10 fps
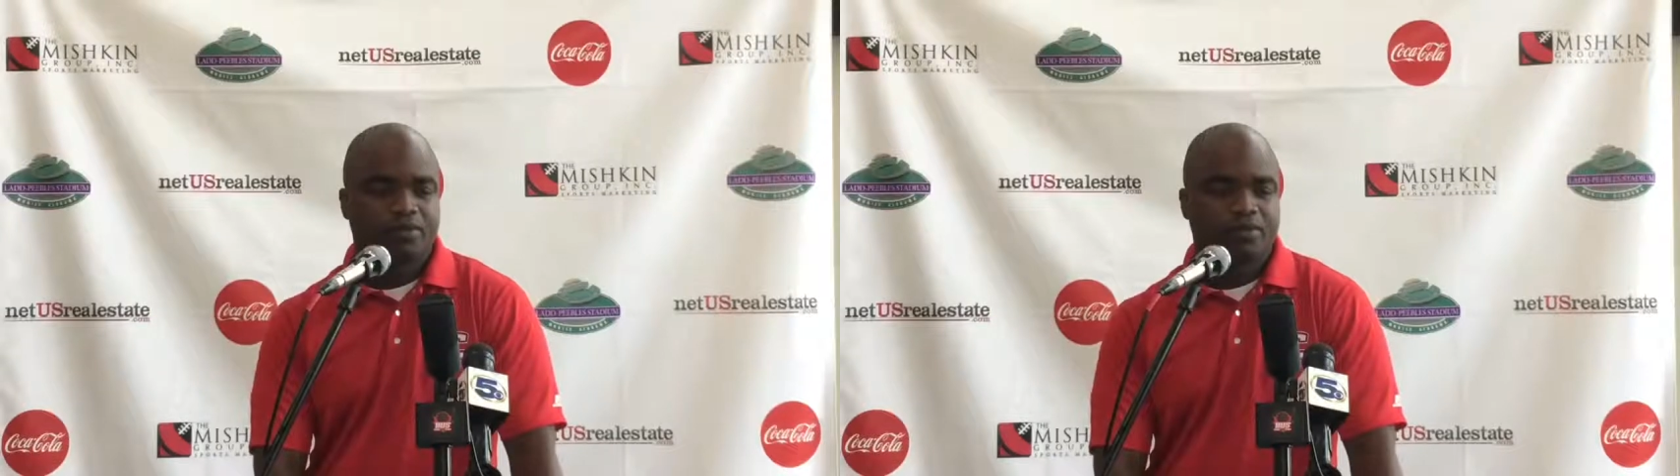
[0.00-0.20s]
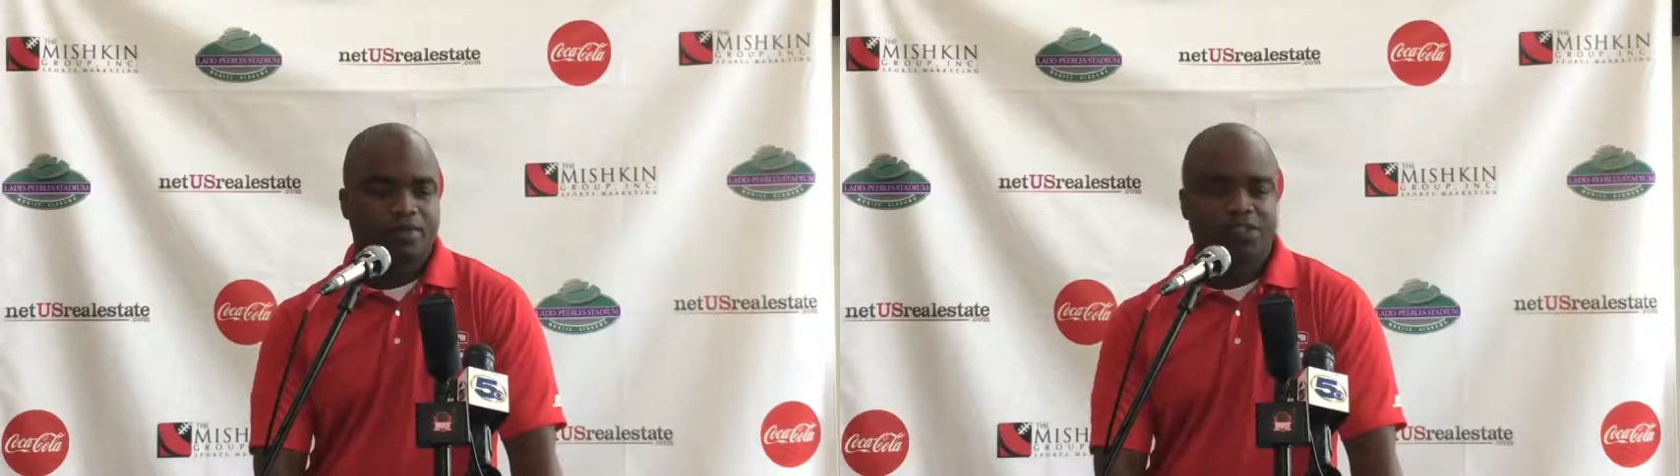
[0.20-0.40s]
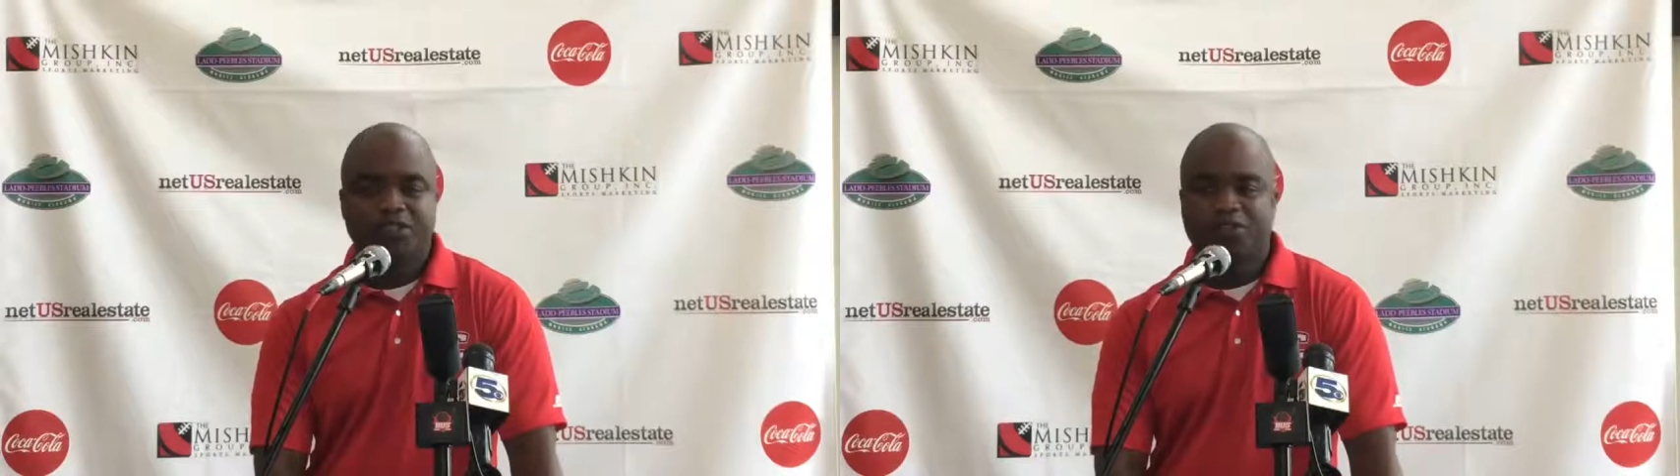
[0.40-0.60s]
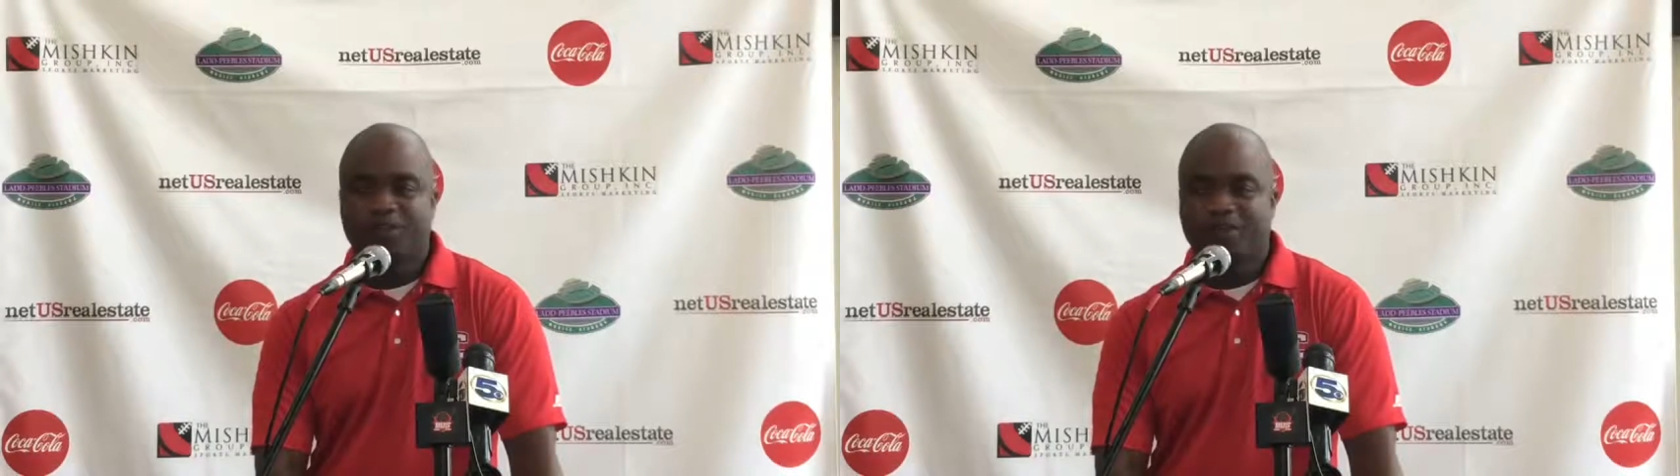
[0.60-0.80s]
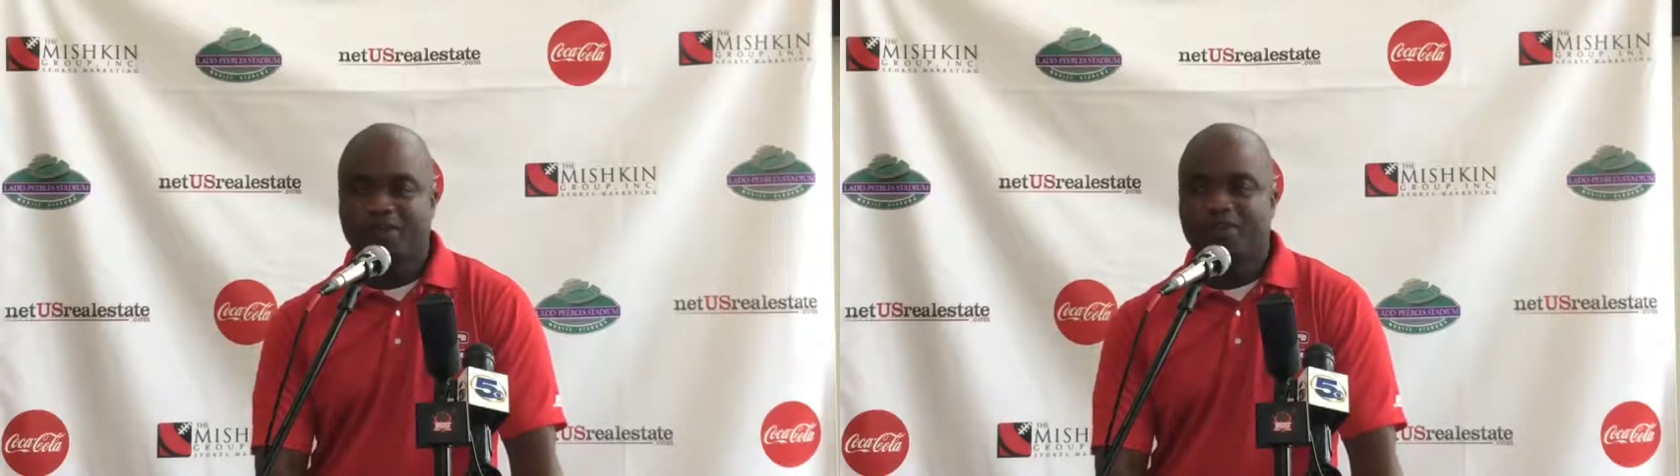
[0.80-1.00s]
this year,
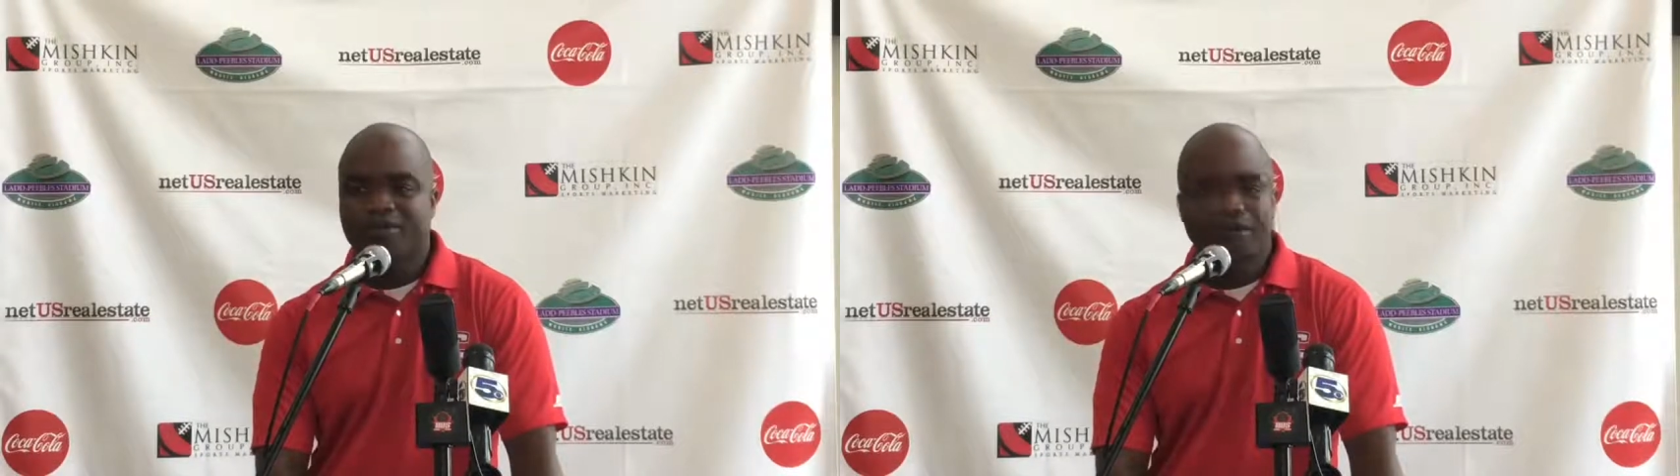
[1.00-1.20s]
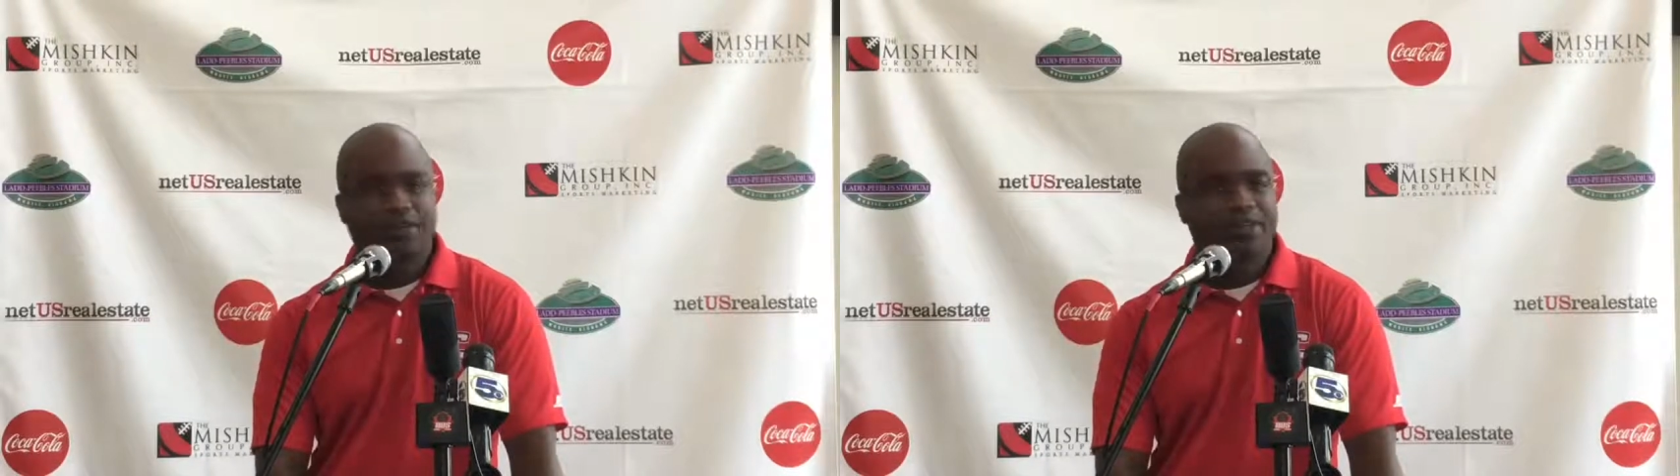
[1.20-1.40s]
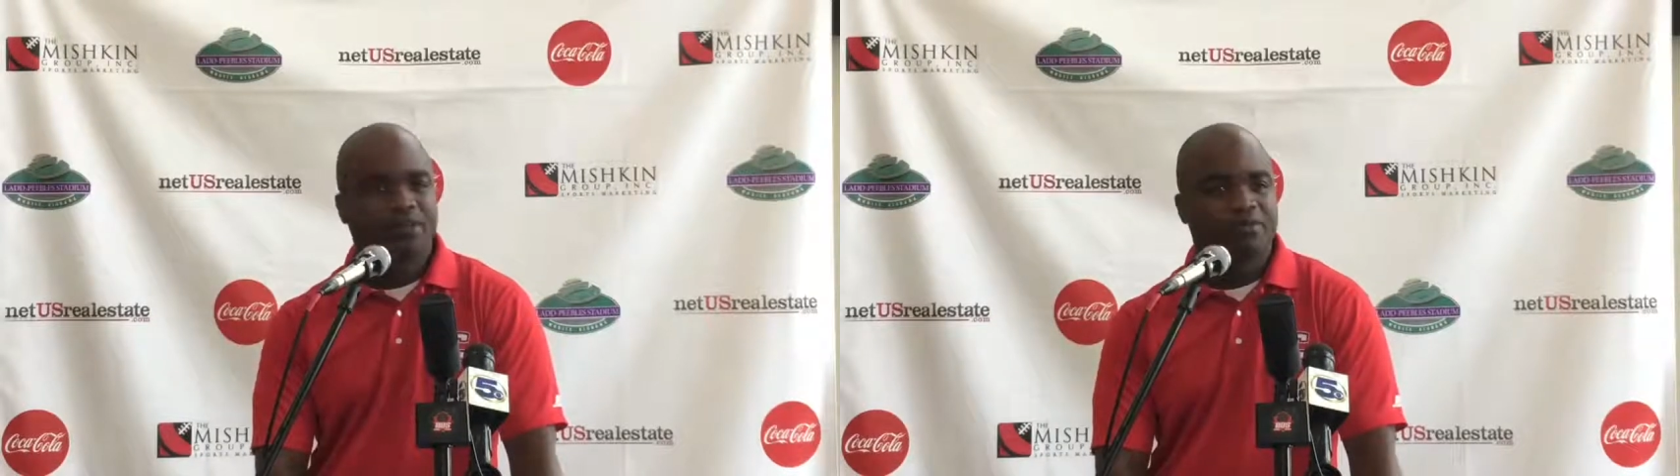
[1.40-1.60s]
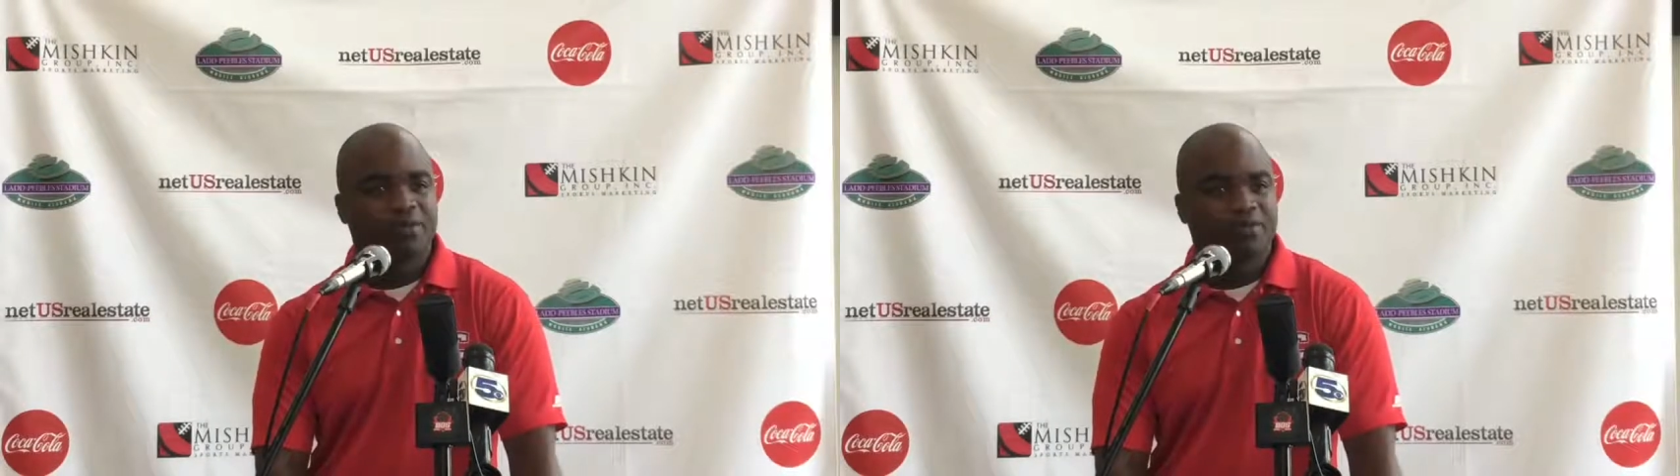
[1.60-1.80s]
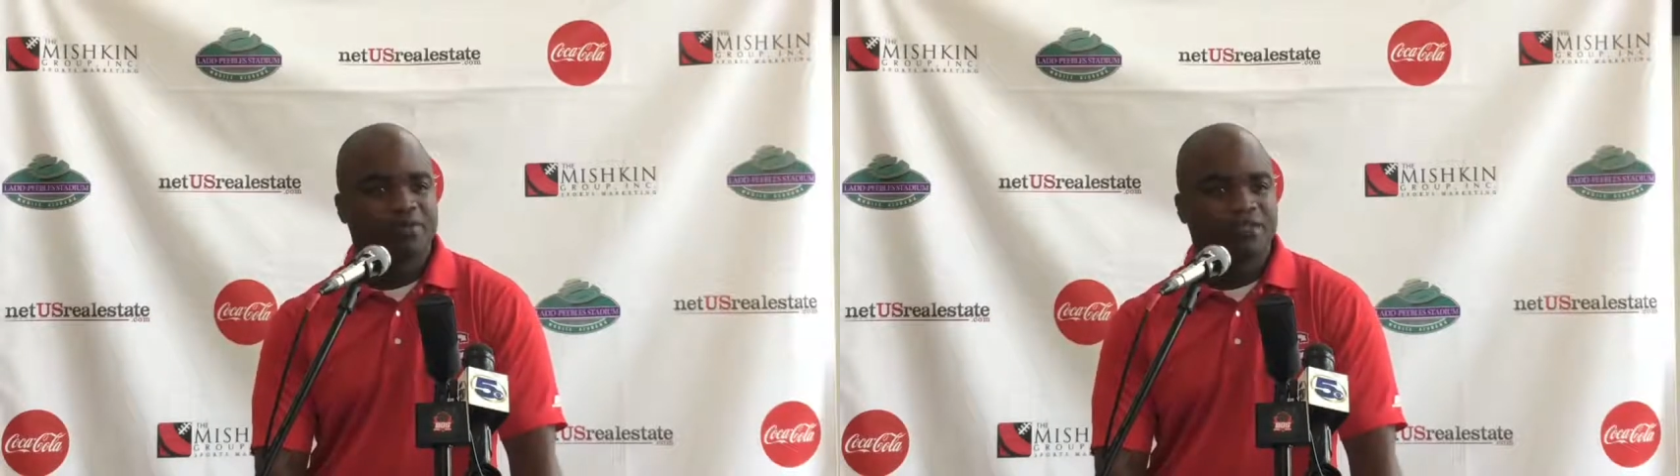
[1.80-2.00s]
we probably better get them
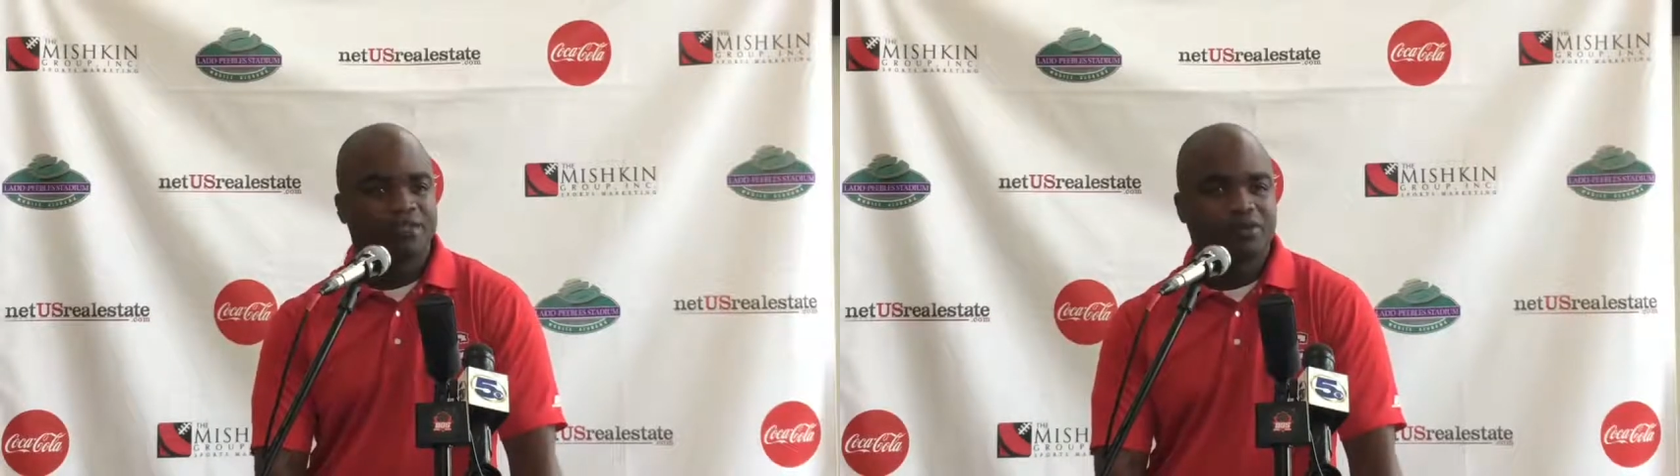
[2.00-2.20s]
this year,